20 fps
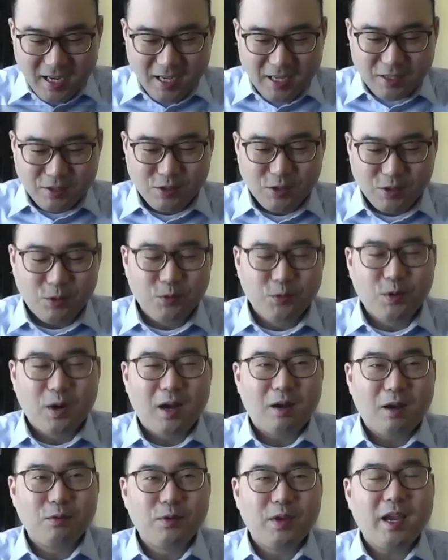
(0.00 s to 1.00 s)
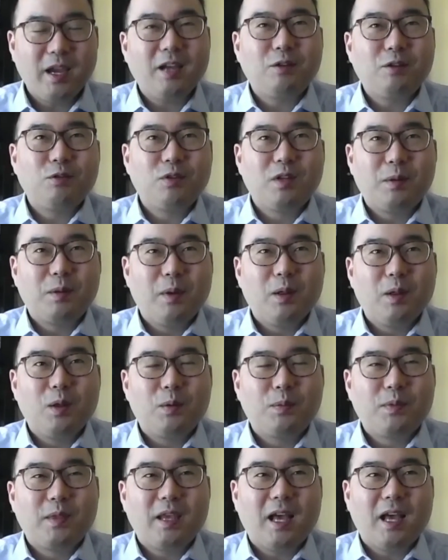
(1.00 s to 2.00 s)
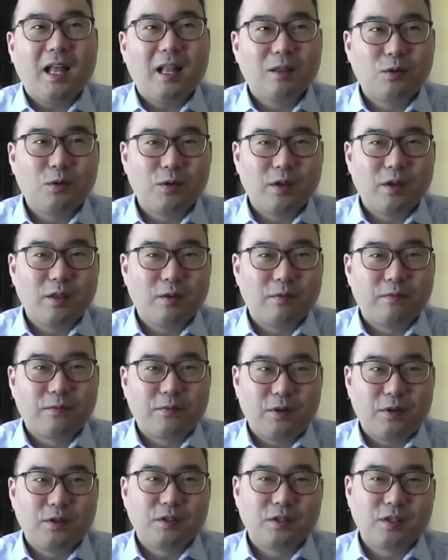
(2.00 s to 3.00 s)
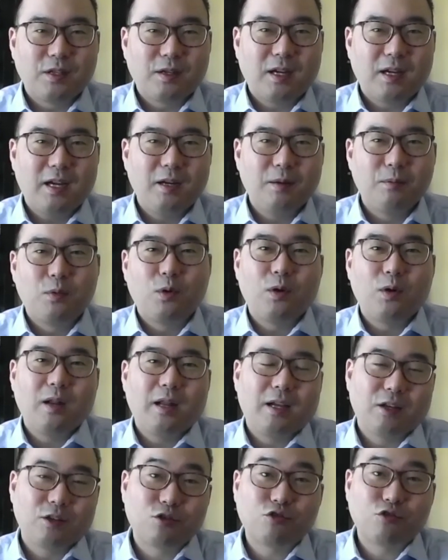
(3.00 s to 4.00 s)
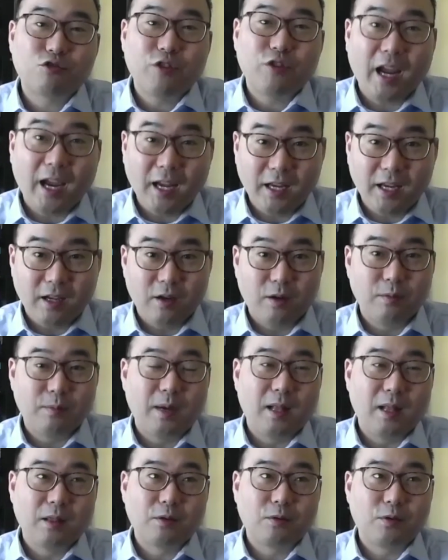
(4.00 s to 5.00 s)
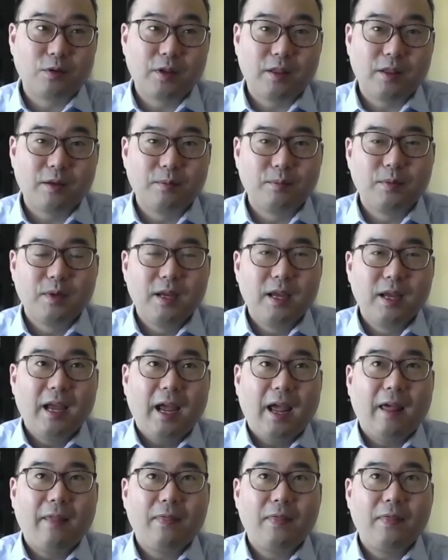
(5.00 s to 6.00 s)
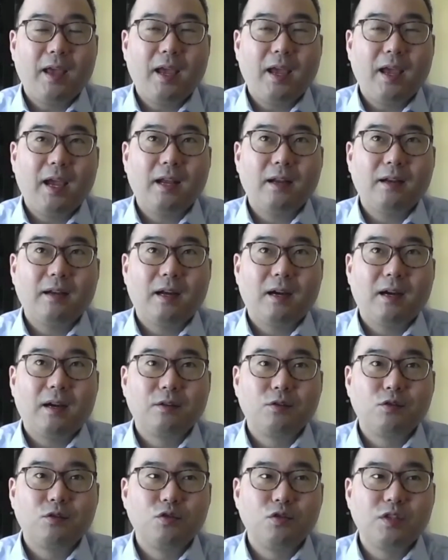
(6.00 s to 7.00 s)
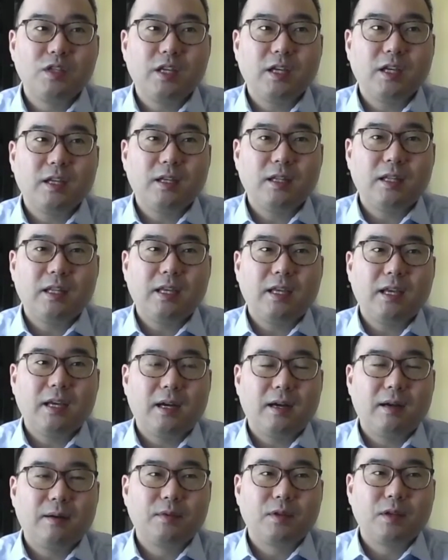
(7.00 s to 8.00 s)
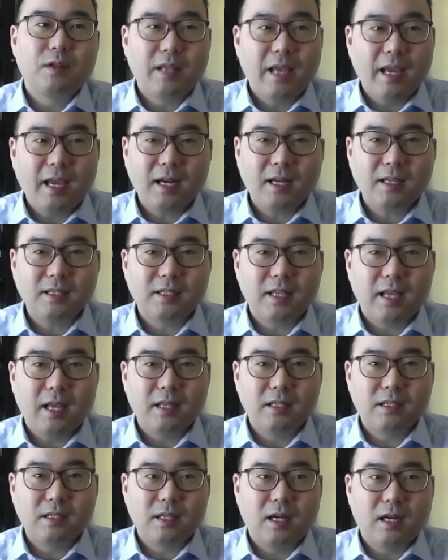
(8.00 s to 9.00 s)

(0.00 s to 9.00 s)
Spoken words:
So we had to develop the algorithm first, kind of more like a training of algorithm. And then using the data sets,